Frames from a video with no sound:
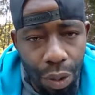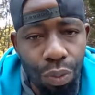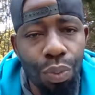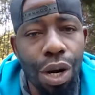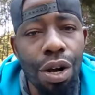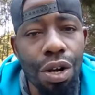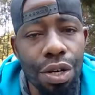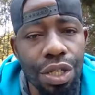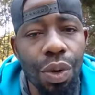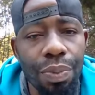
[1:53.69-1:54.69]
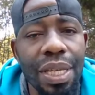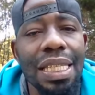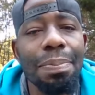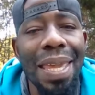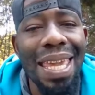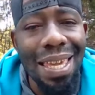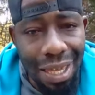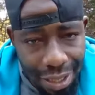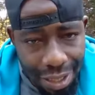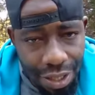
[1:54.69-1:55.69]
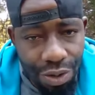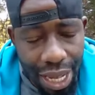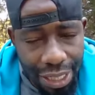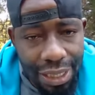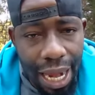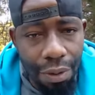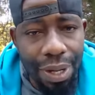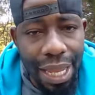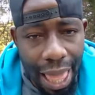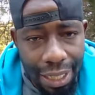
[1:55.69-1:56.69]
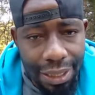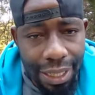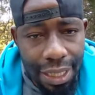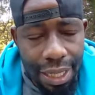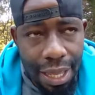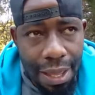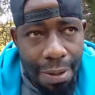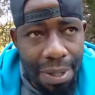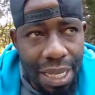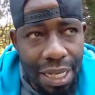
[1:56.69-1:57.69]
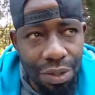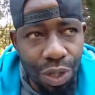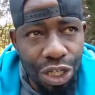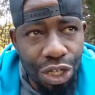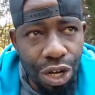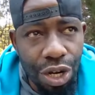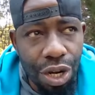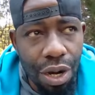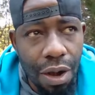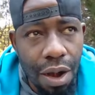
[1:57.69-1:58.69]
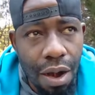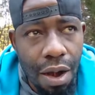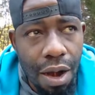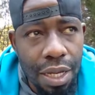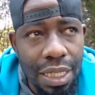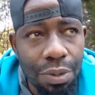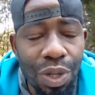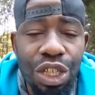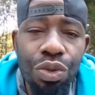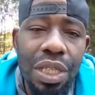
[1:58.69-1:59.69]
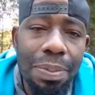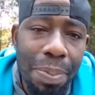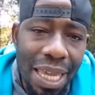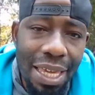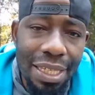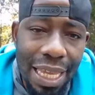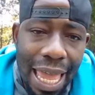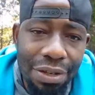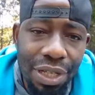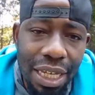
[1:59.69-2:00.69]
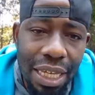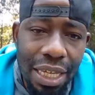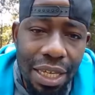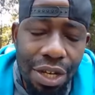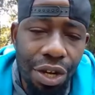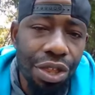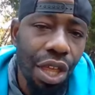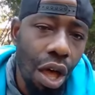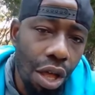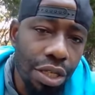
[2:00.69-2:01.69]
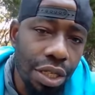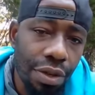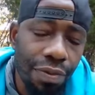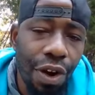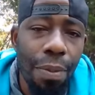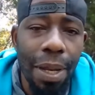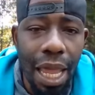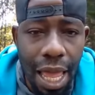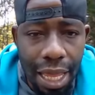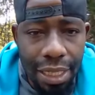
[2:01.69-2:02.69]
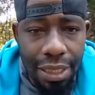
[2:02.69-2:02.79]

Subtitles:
Words, what we speak creates our reality, because what you speak is actually your thoughts verbalized.